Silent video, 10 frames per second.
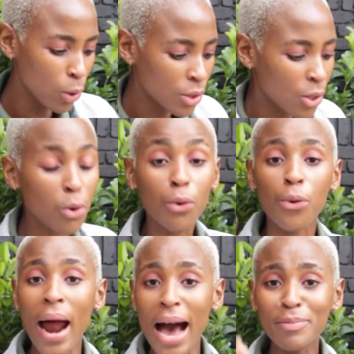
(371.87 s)

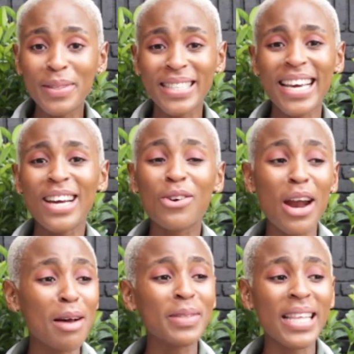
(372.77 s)
caterpillars.
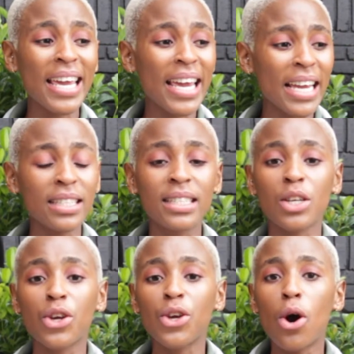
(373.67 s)
We have
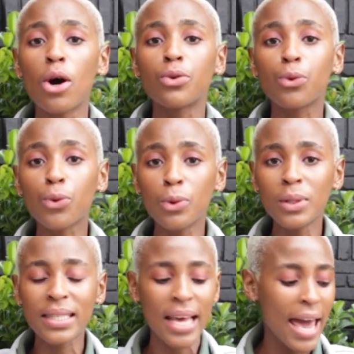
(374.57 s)
also
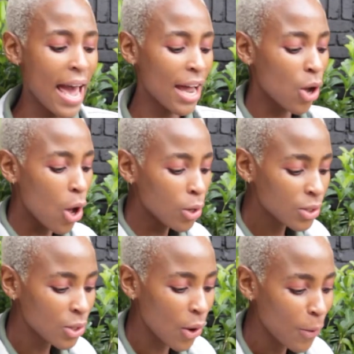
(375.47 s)
grubs. Grubs,
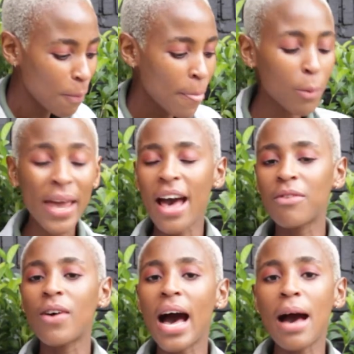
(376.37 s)
they eat
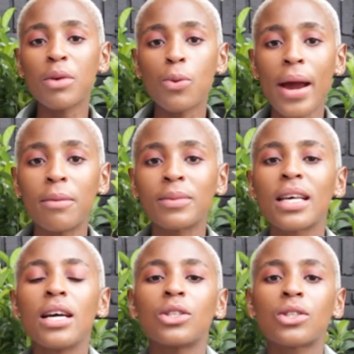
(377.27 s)
your roots.
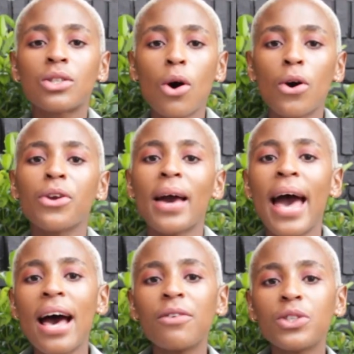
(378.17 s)
And also
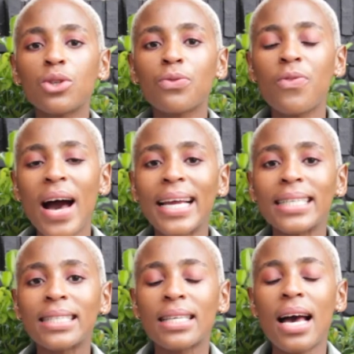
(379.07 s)
we have
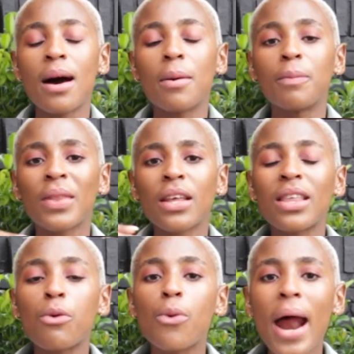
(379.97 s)
armyworms.
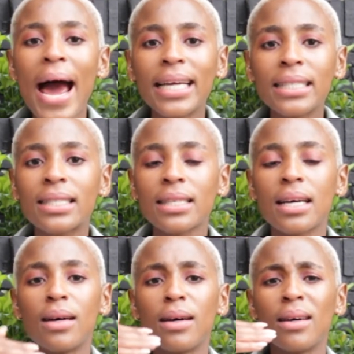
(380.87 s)
So you have
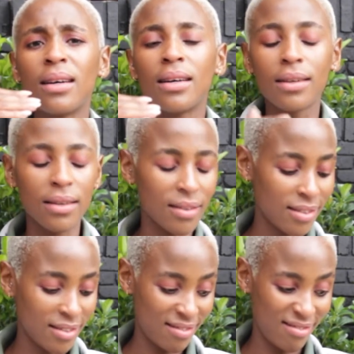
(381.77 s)
to find
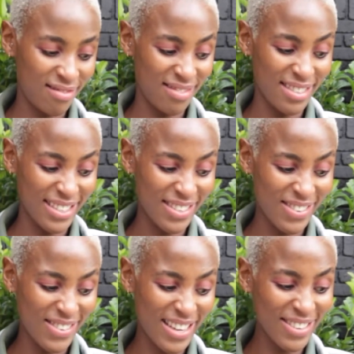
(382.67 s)
the
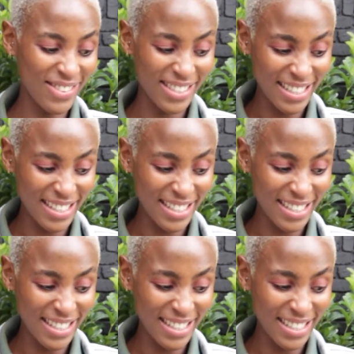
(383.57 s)
right...